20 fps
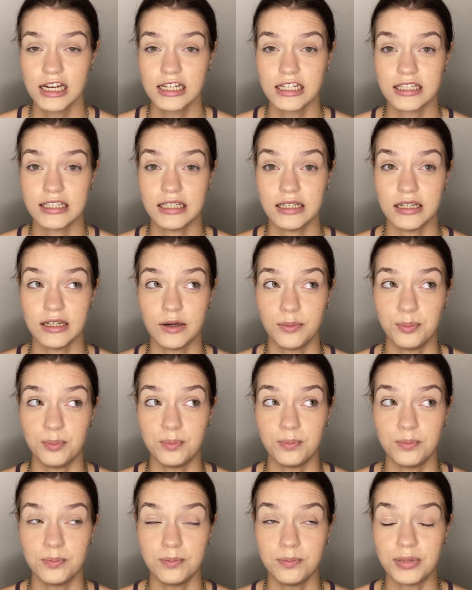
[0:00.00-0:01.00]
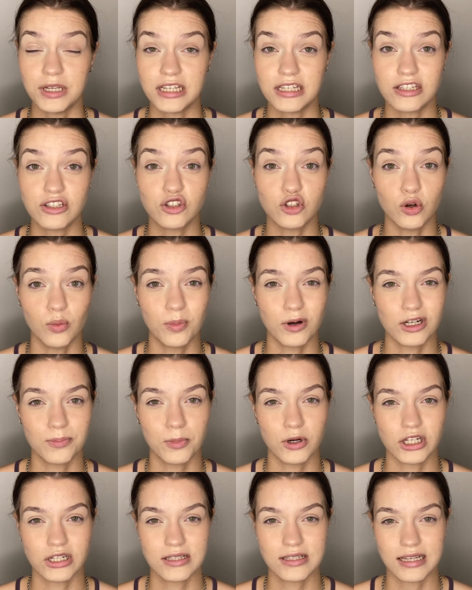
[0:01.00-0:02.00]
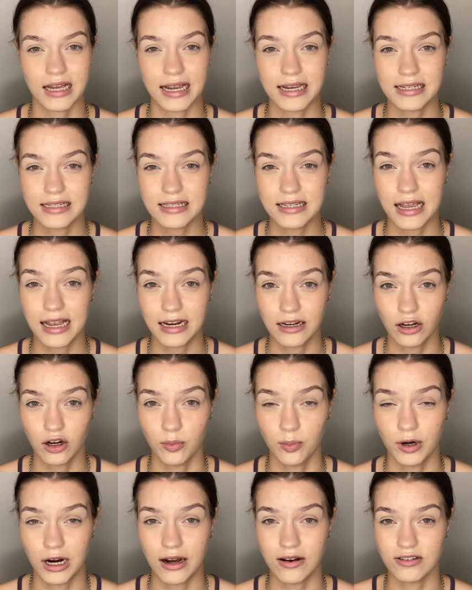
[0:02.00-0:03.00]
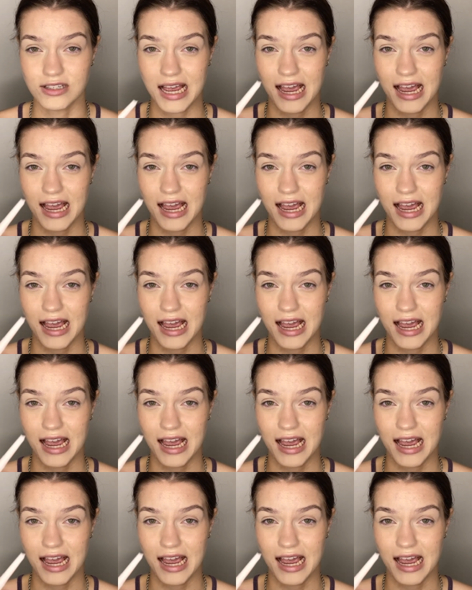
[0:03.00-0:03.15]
to be super precise in your brows.